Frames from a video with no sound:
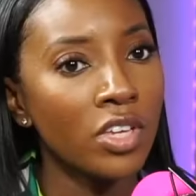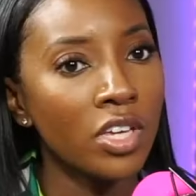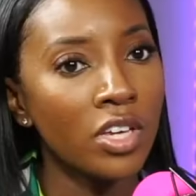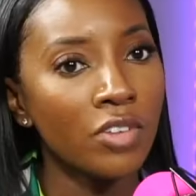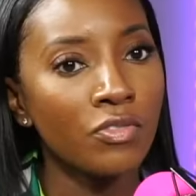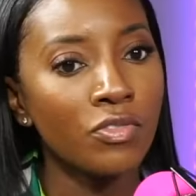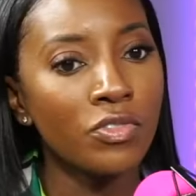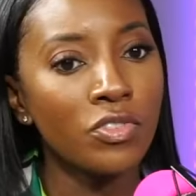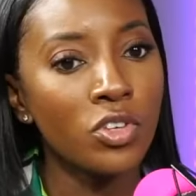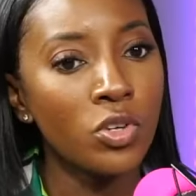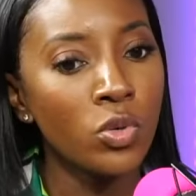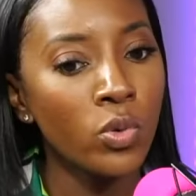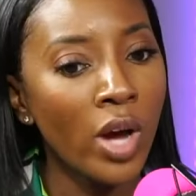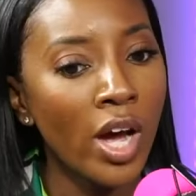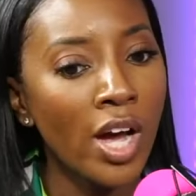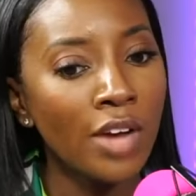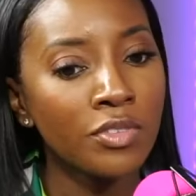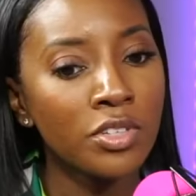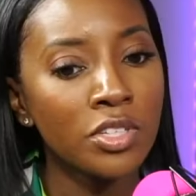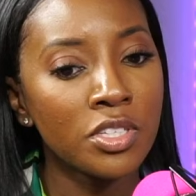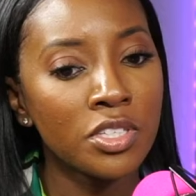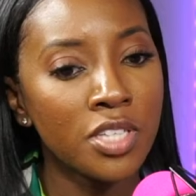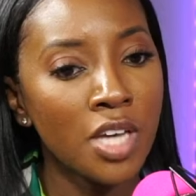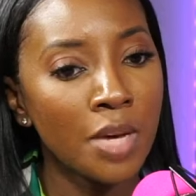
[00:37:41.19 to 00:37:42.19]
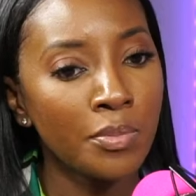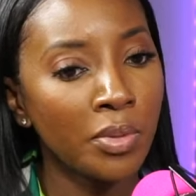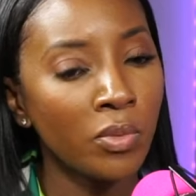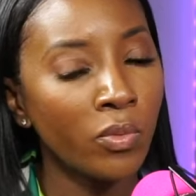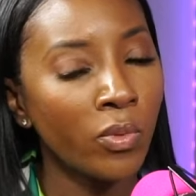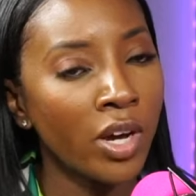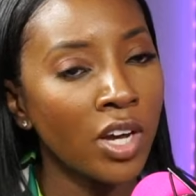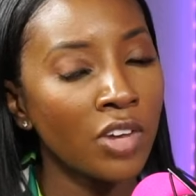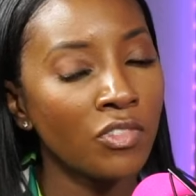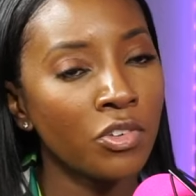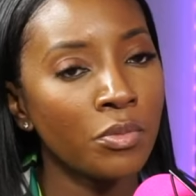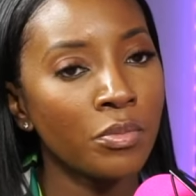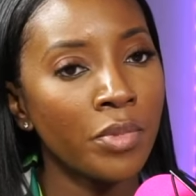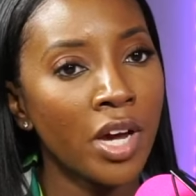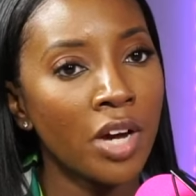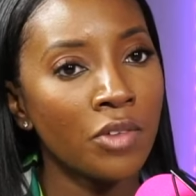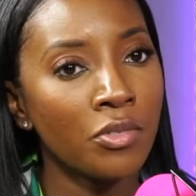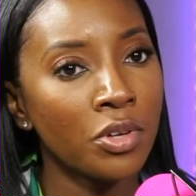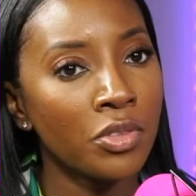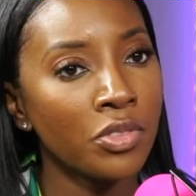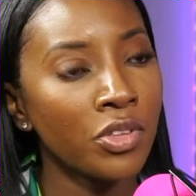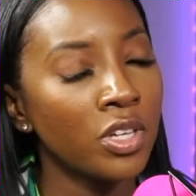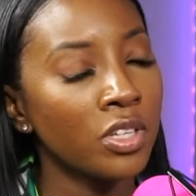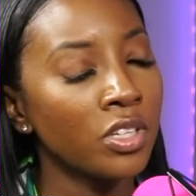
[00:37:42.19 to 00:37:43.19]
if you have to step away from
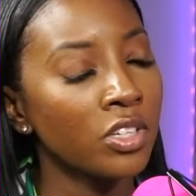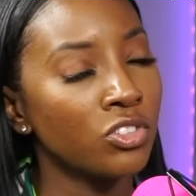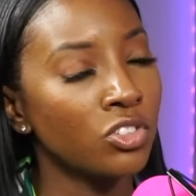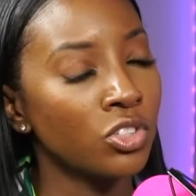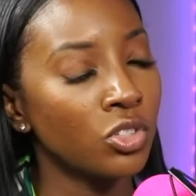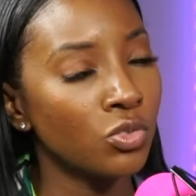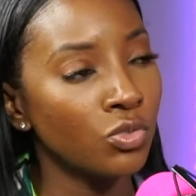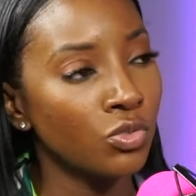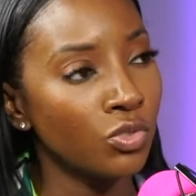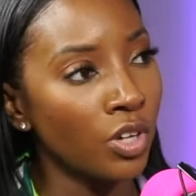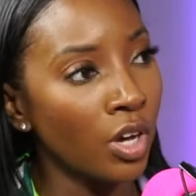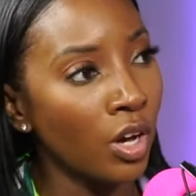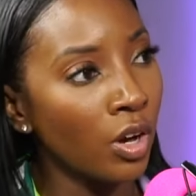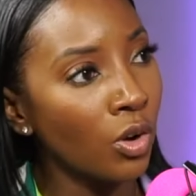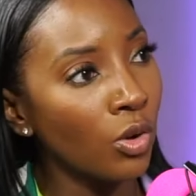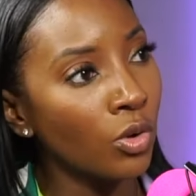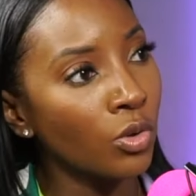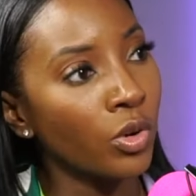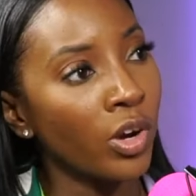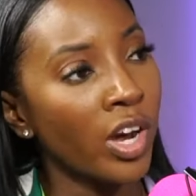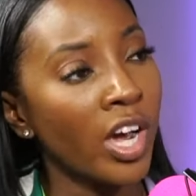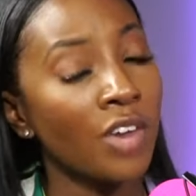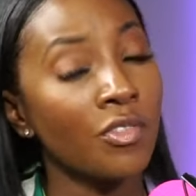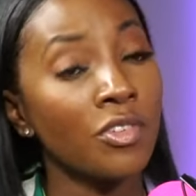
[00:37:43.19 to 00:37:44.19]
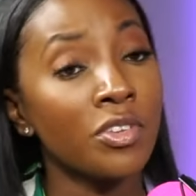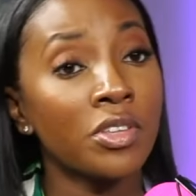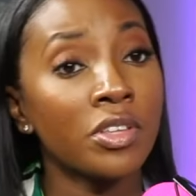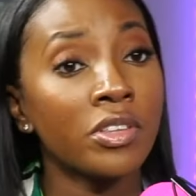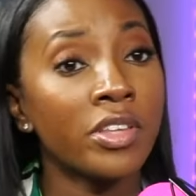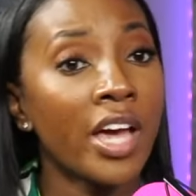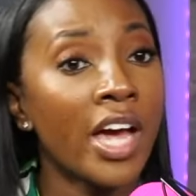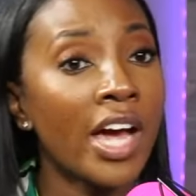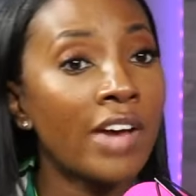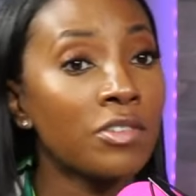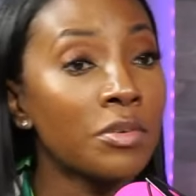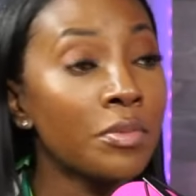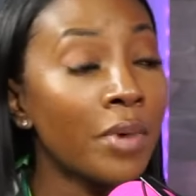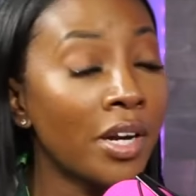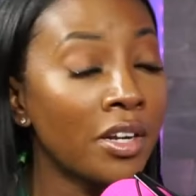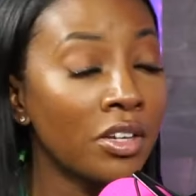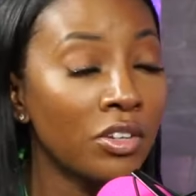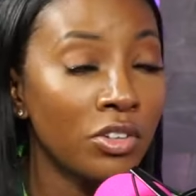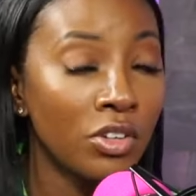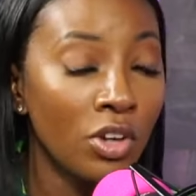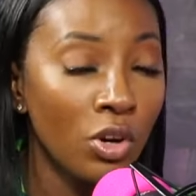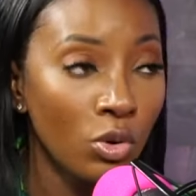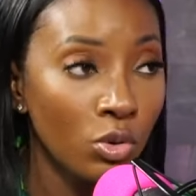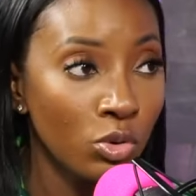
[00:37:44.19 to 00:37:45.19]
everything that you've known or everything that everybody
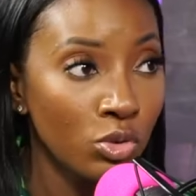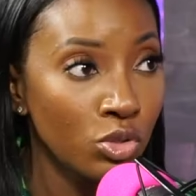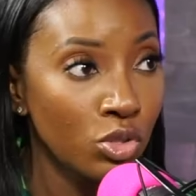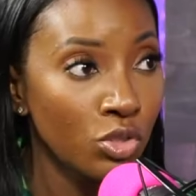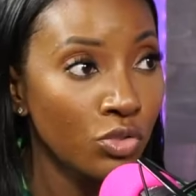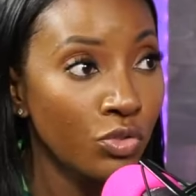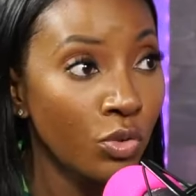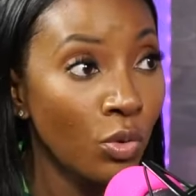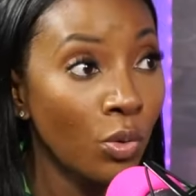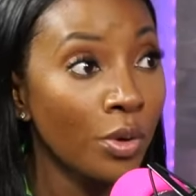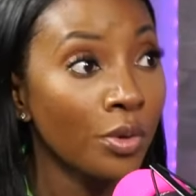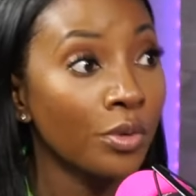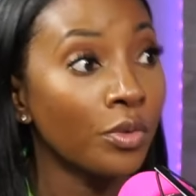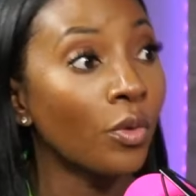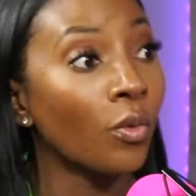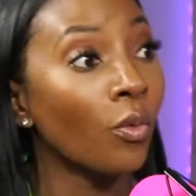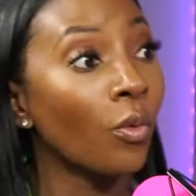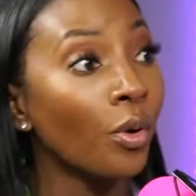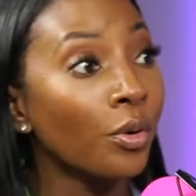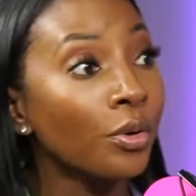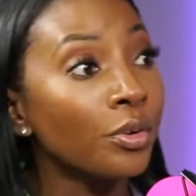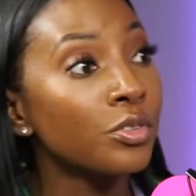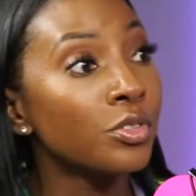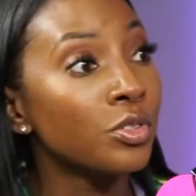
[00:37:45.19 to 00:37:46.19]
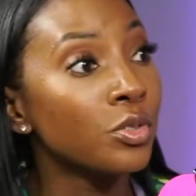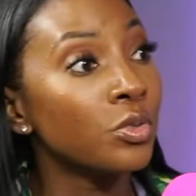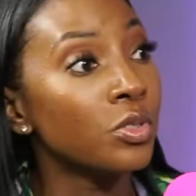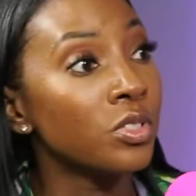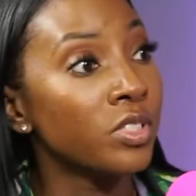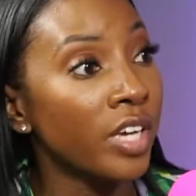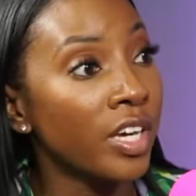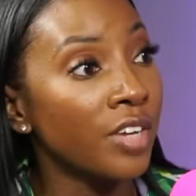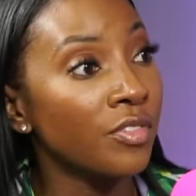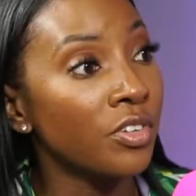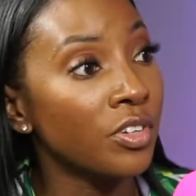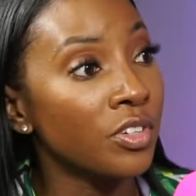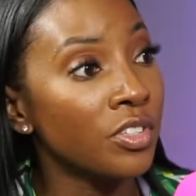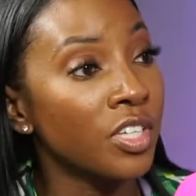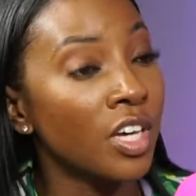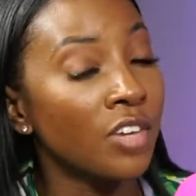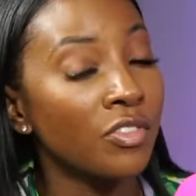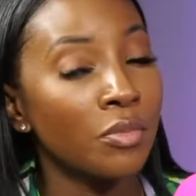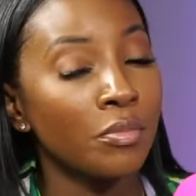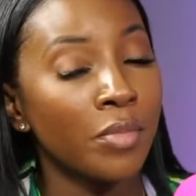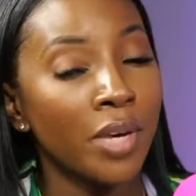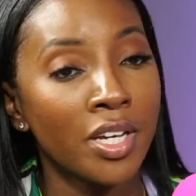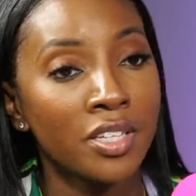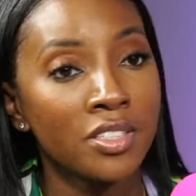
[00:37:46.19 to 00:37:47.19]
knows you for in order to save
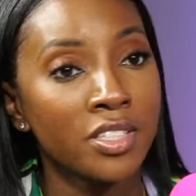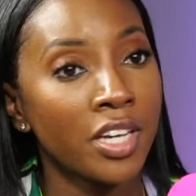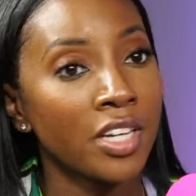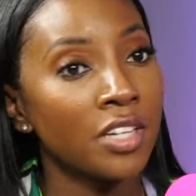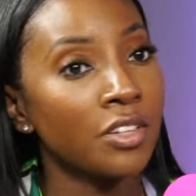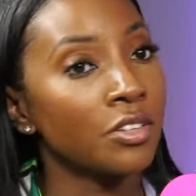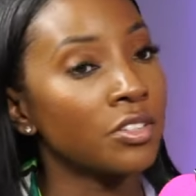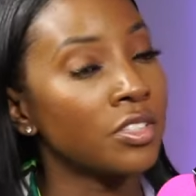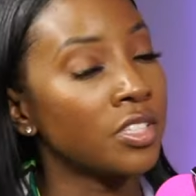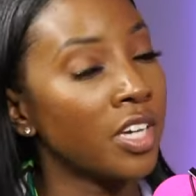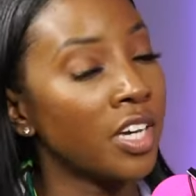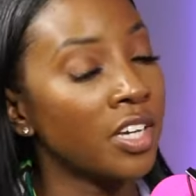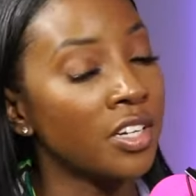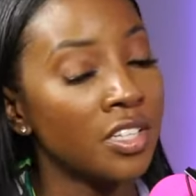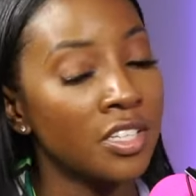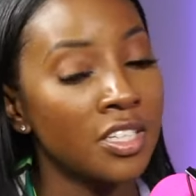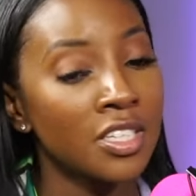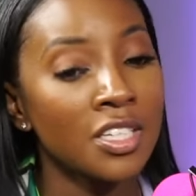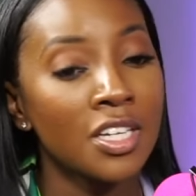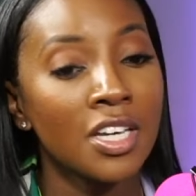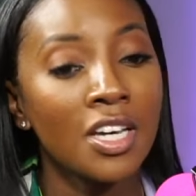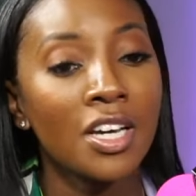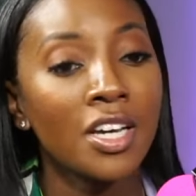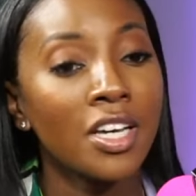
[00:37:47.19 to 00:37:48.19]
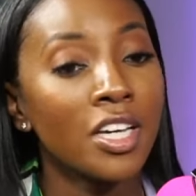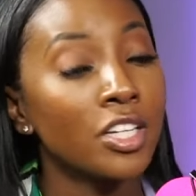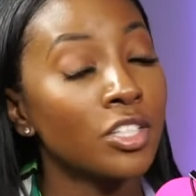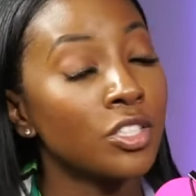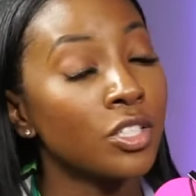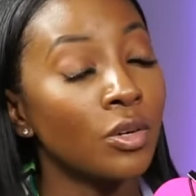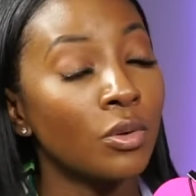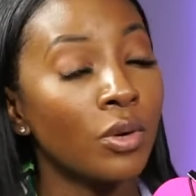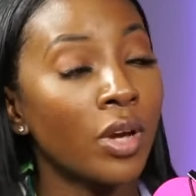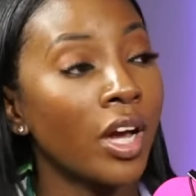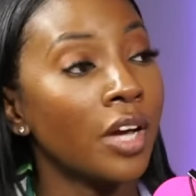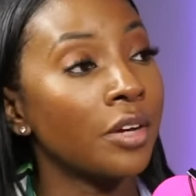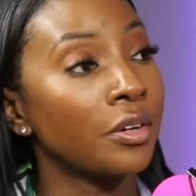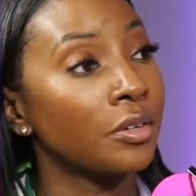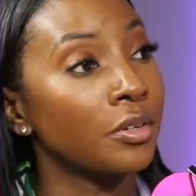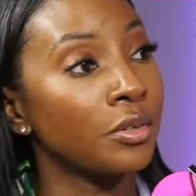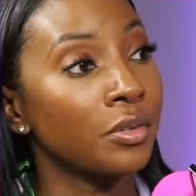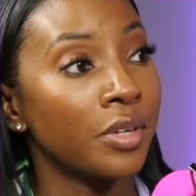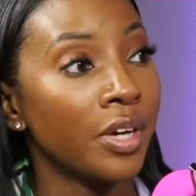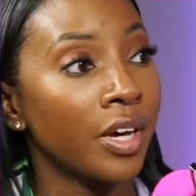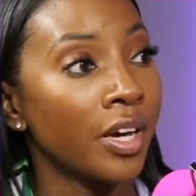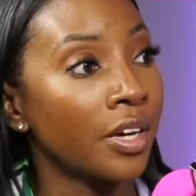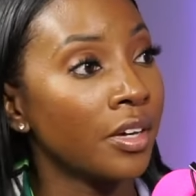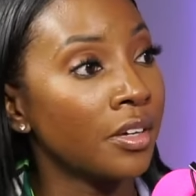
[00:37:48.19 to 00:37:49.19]
yourself and maintain your sanity, it's okay to
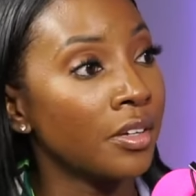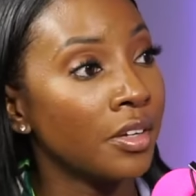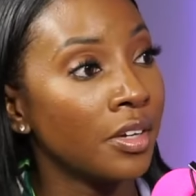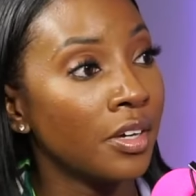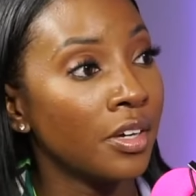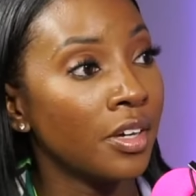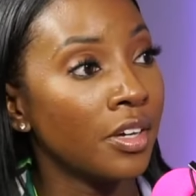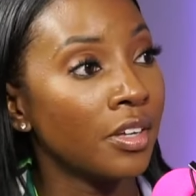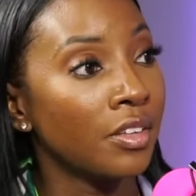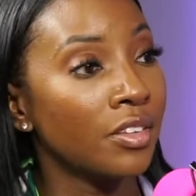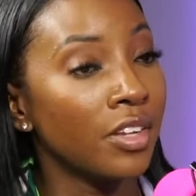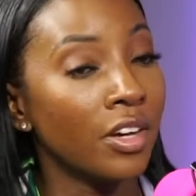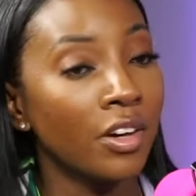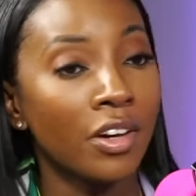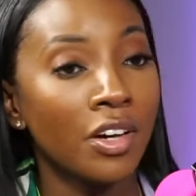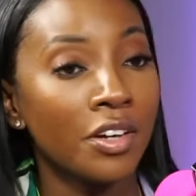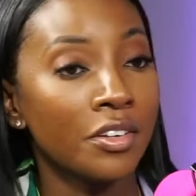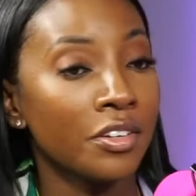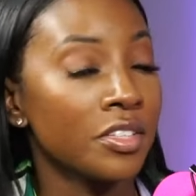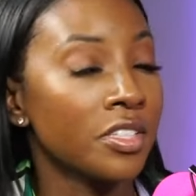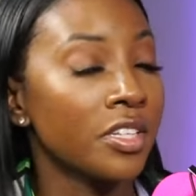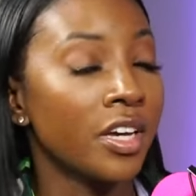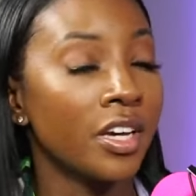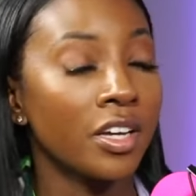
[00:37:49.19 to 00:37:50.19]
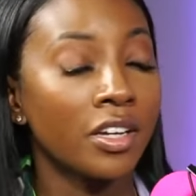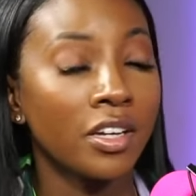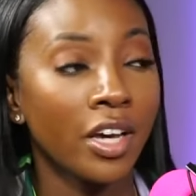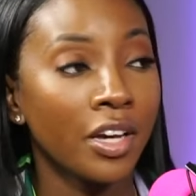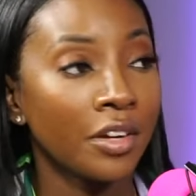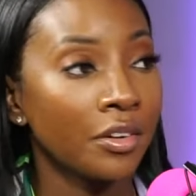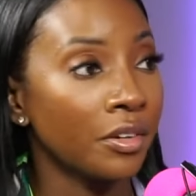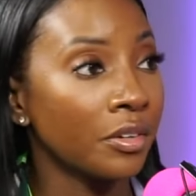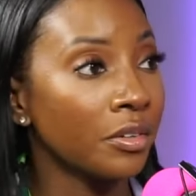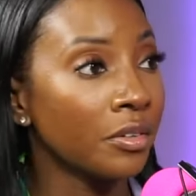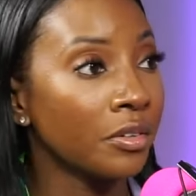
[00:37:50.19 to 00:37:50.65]
do that they'll understand later.